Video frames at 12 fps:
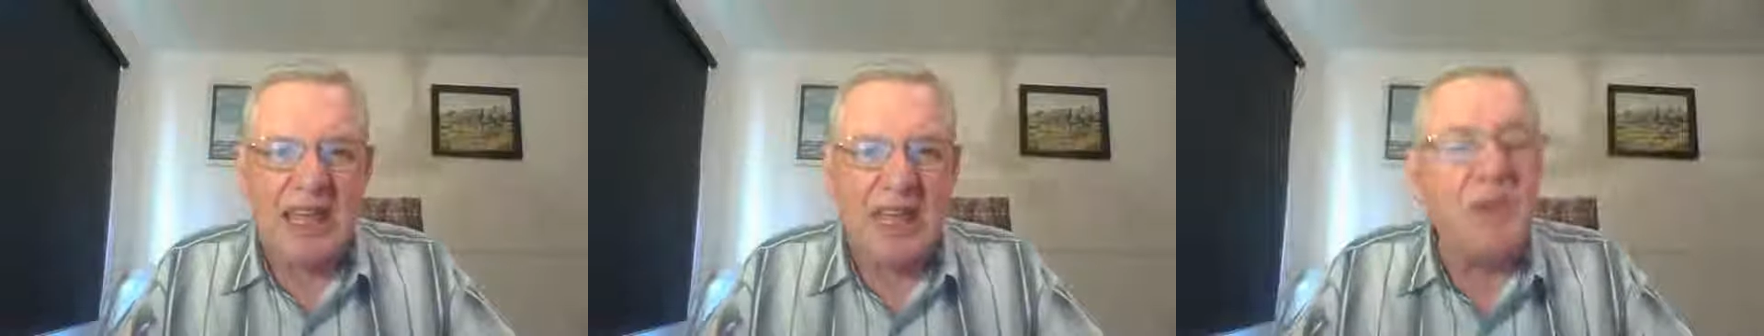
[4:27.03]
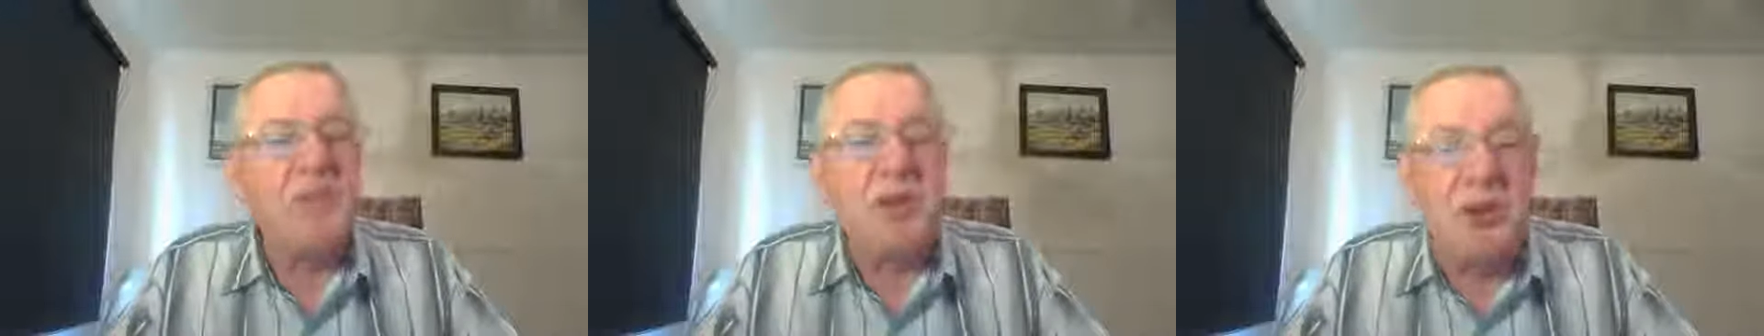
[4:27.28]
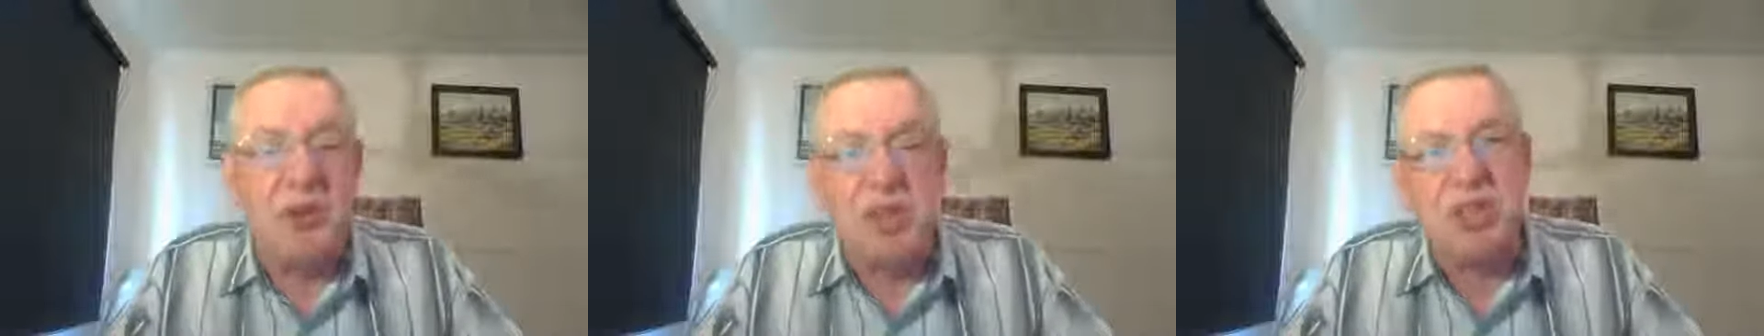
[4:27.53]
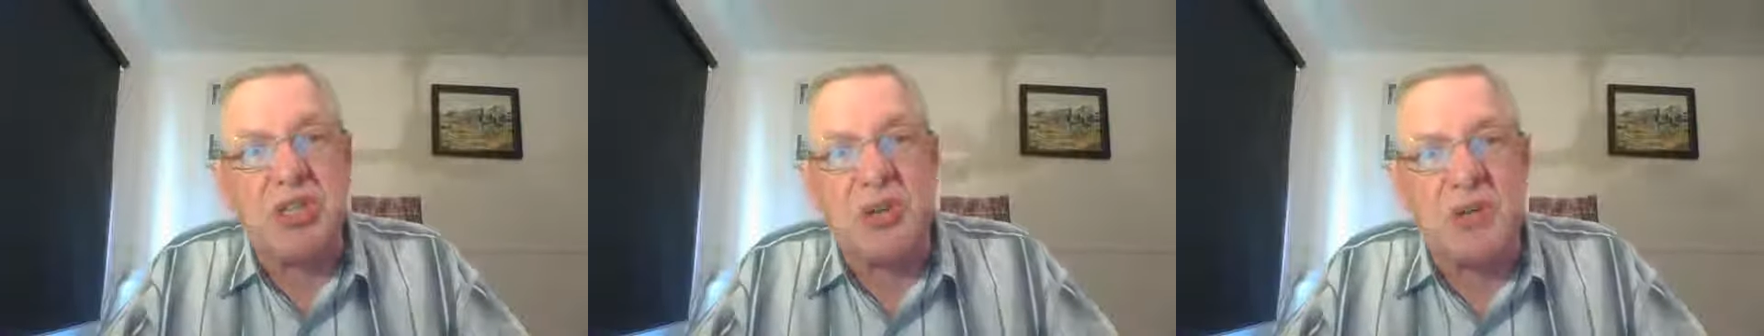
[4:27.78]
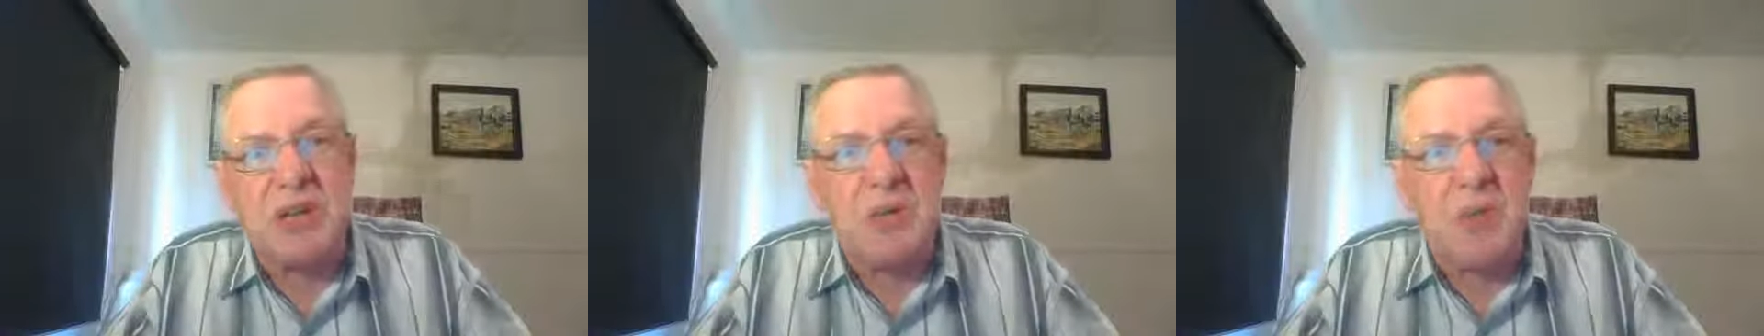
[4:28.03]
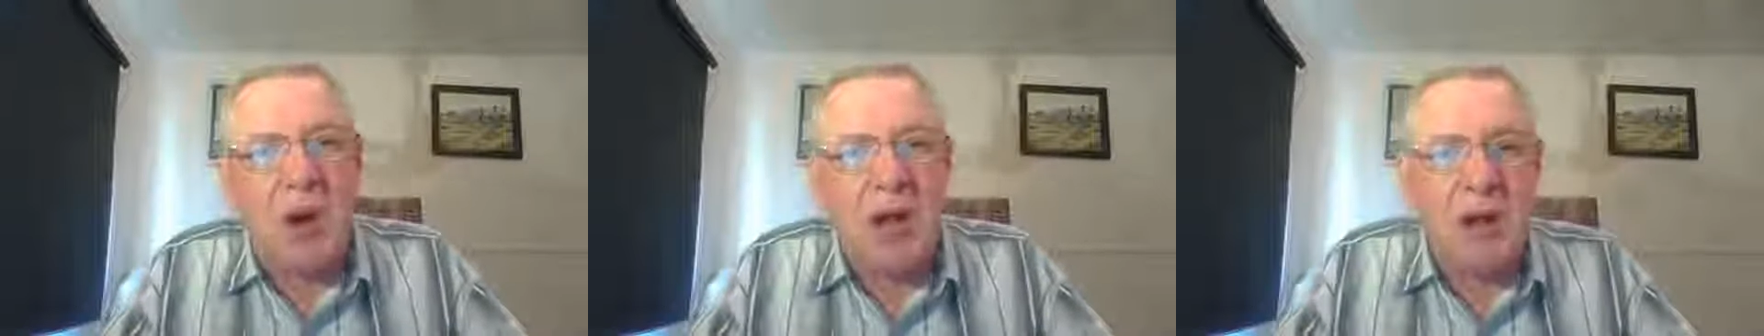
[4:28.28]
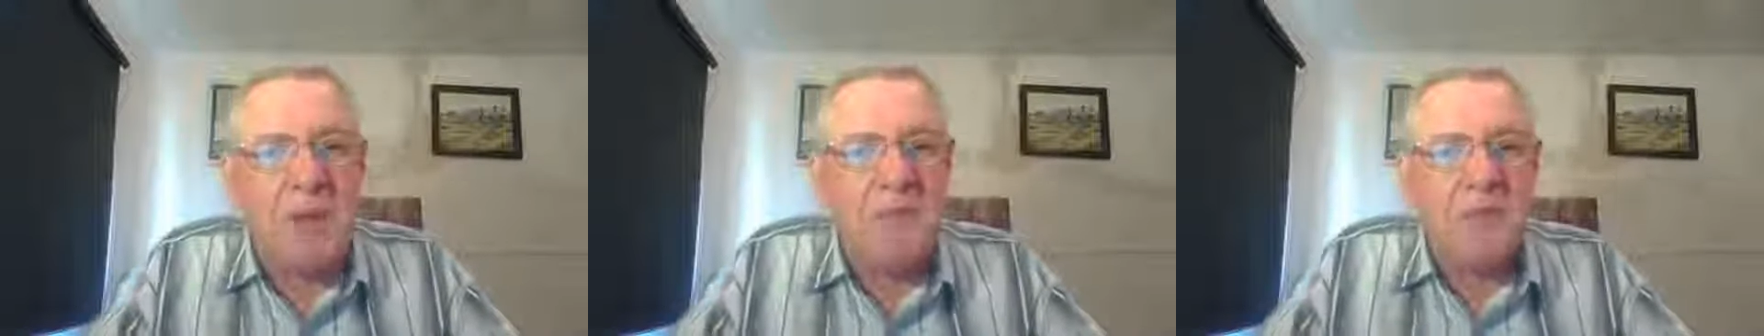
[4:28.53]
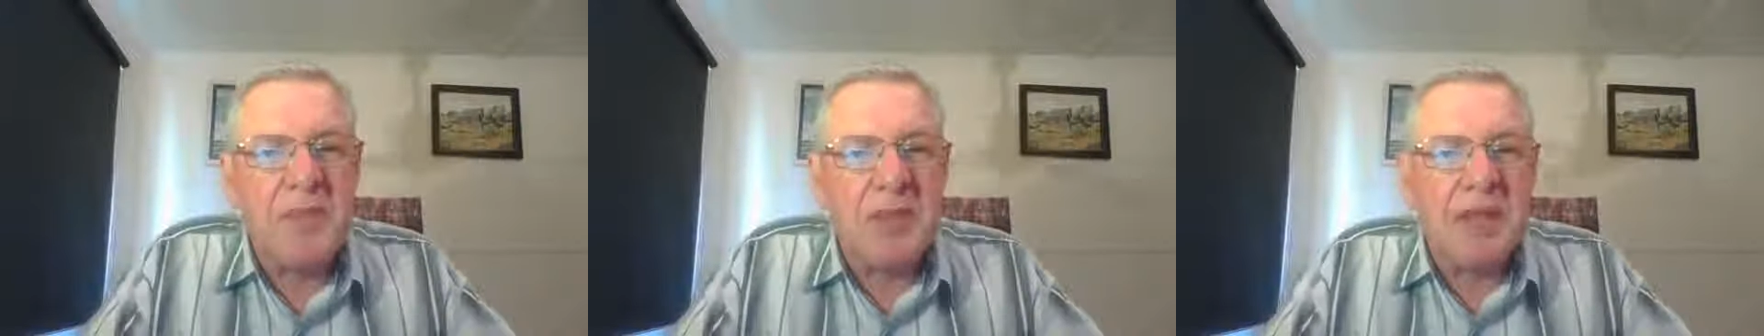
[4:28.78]
And we know the story well.
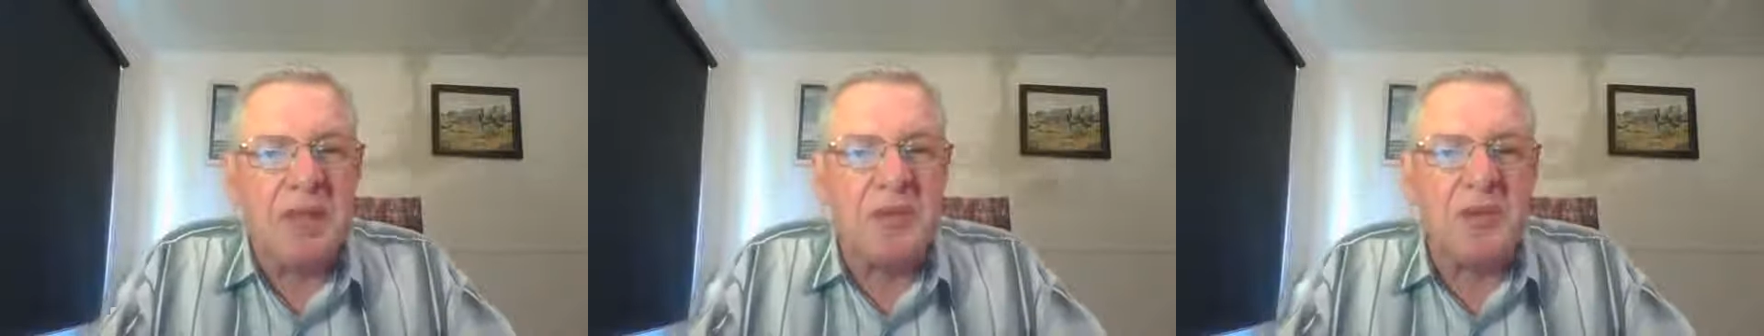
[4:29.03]
And so